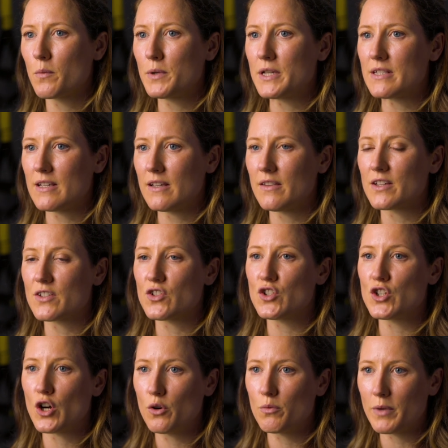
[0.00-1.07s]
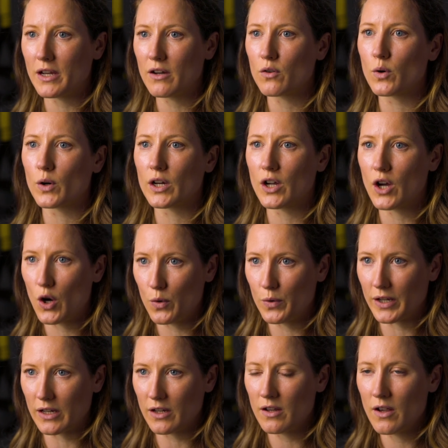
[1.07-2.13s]
when we see this doming or
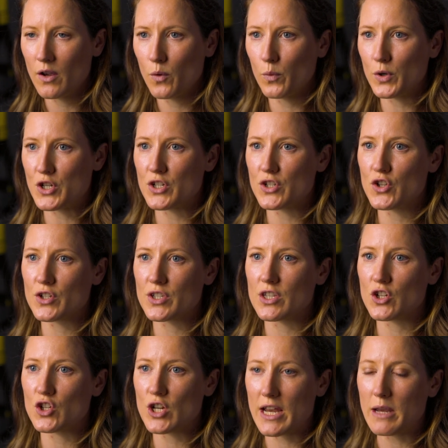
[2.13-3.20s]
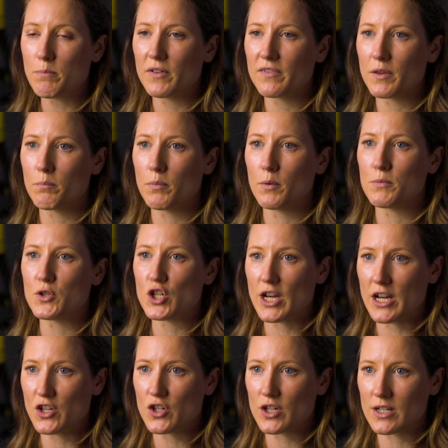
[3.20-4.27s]
coning, which is just the shape of the bump
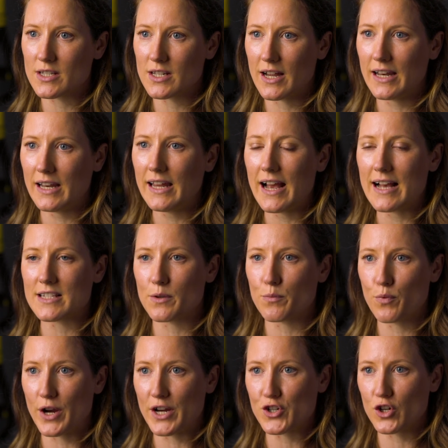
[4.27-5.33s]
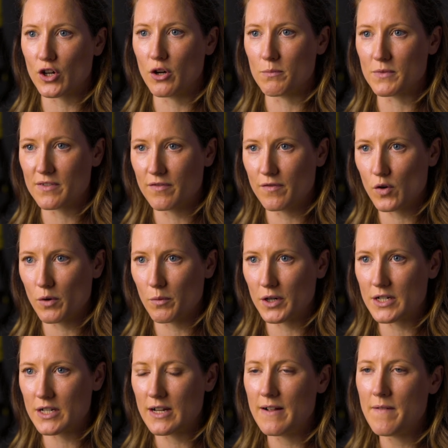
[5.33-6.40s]
changing slightly as the pressure comes
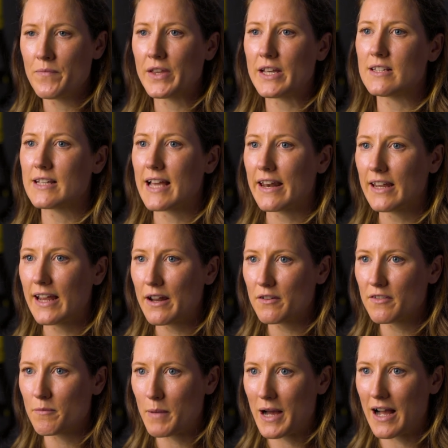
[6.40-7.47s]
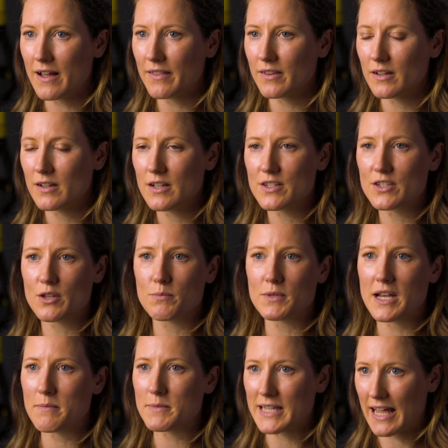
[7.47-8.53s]
forward, is getting out of the bath,
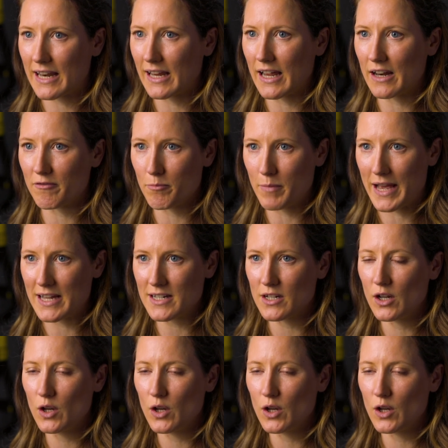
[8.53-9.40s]
sometimes getting out of bed,